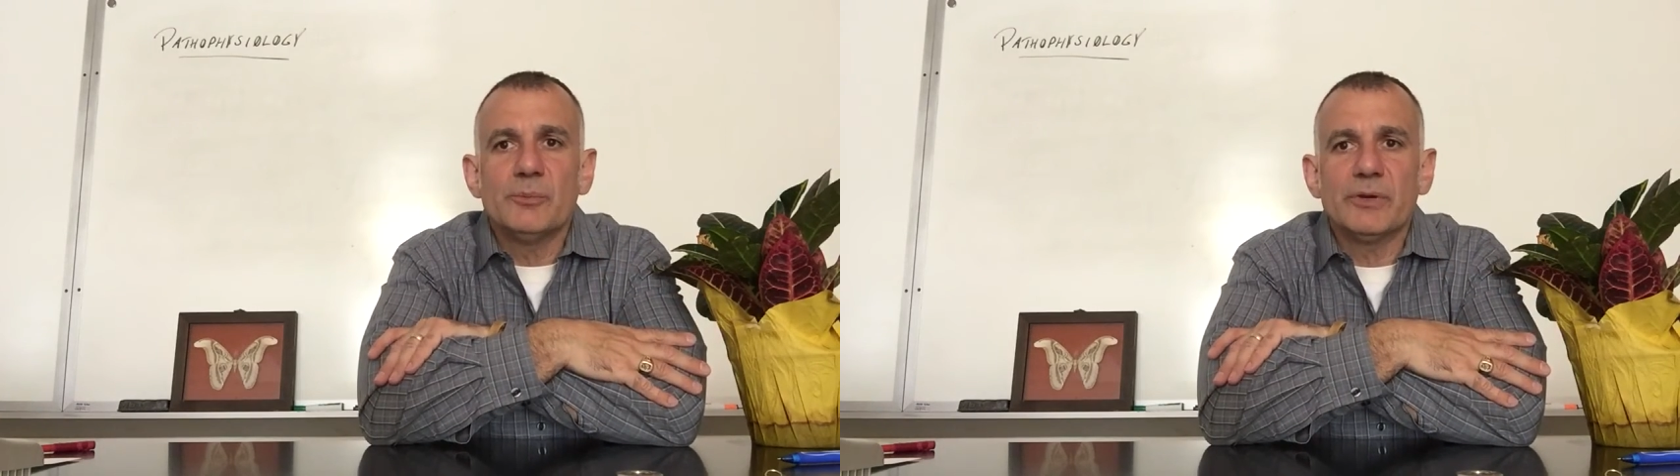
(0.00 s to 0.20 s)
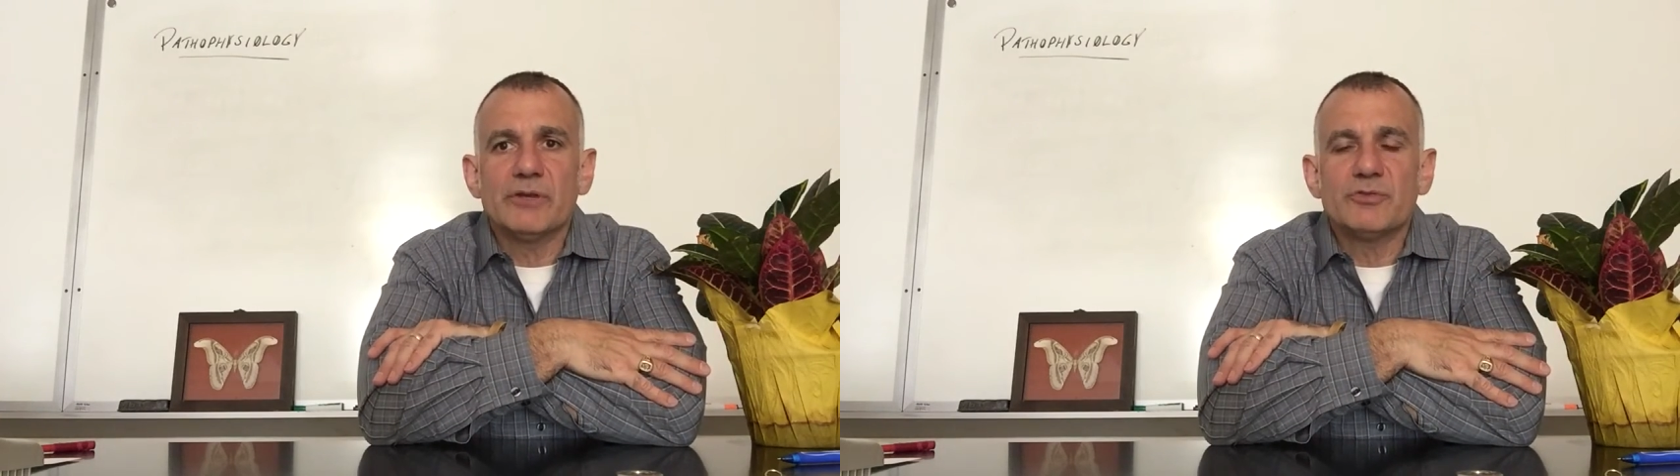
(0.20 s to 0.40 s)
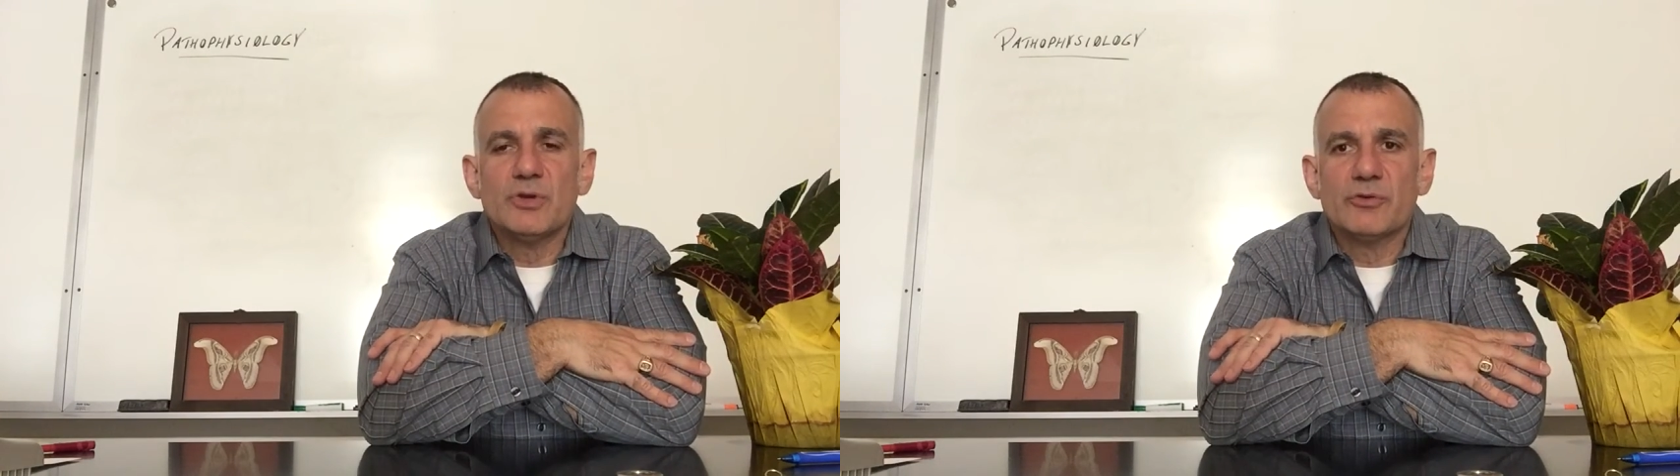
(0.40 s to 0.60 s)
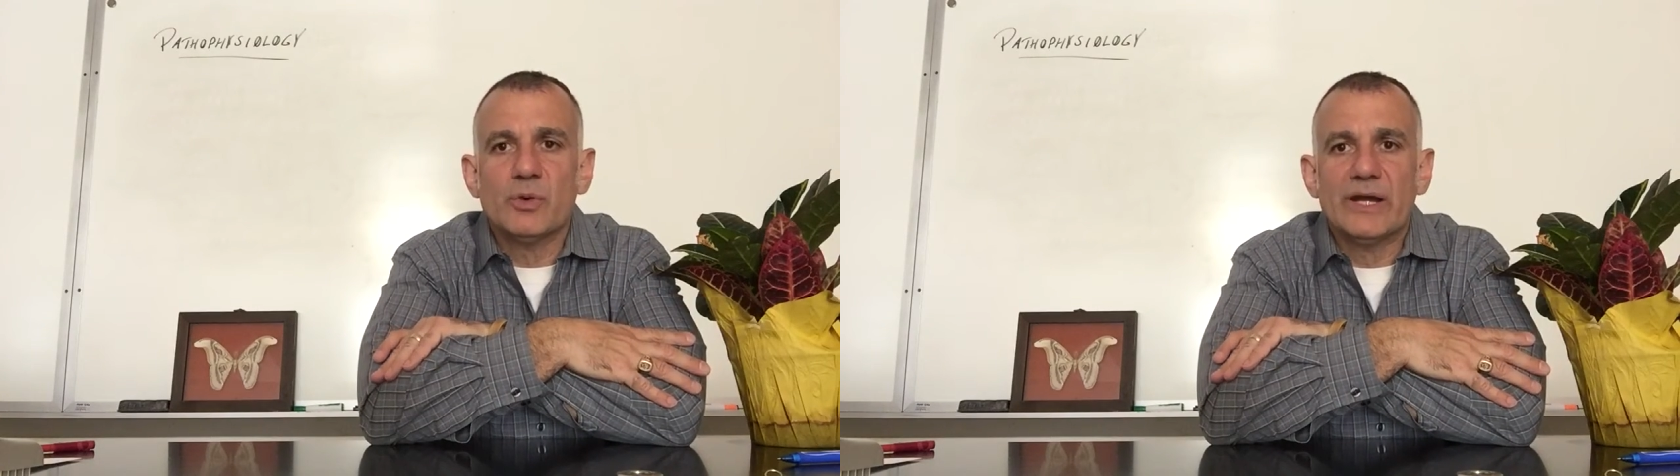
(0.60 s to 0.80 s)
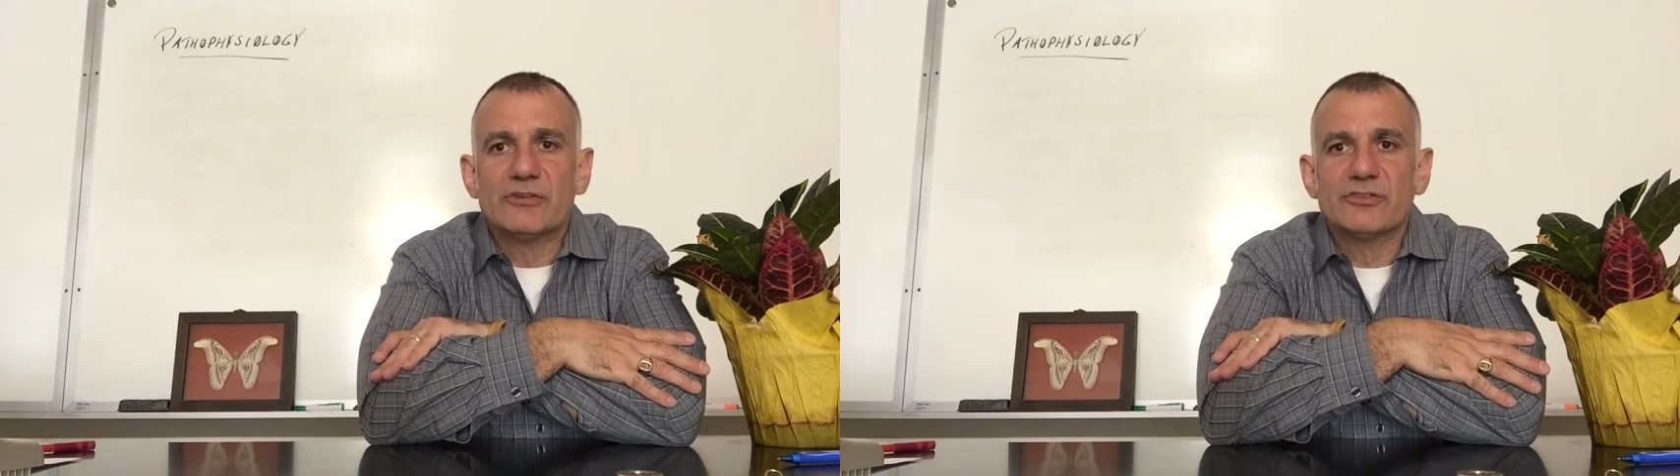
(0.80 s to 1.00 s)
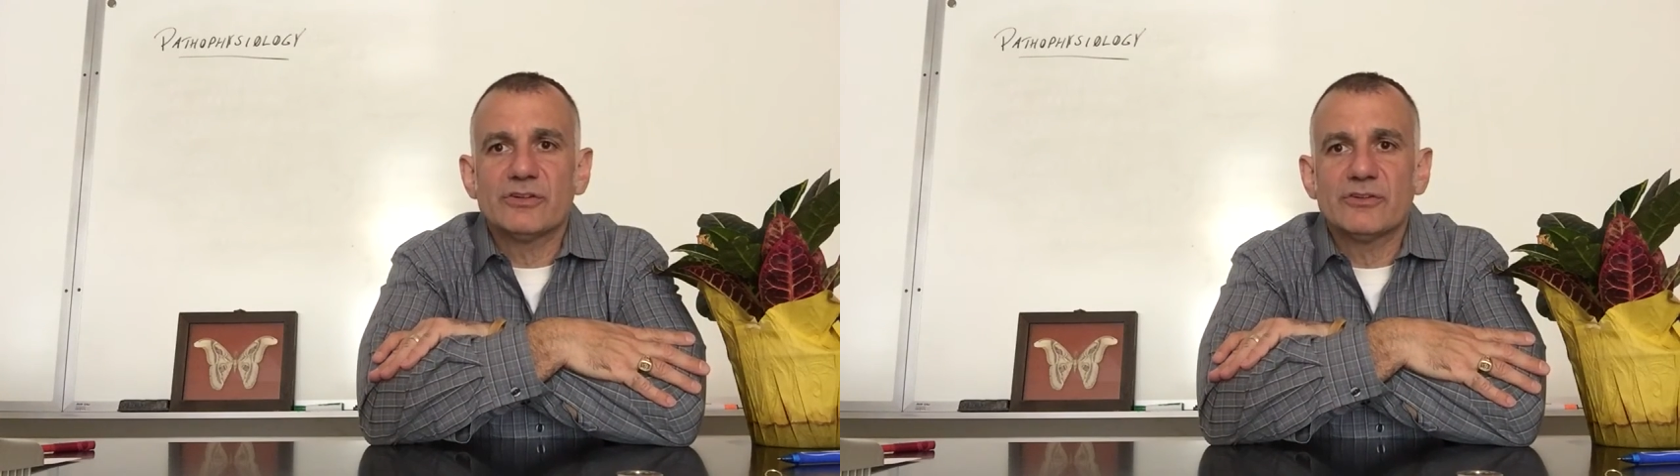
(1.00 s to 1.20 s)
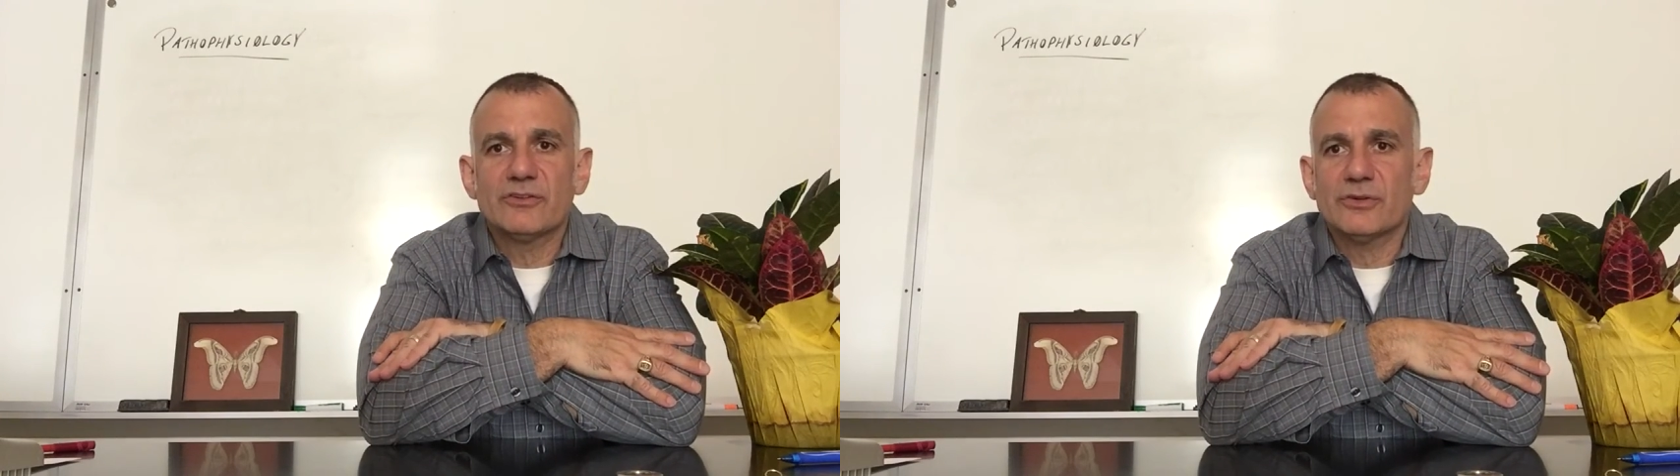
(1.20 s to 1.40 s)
but if you have questions,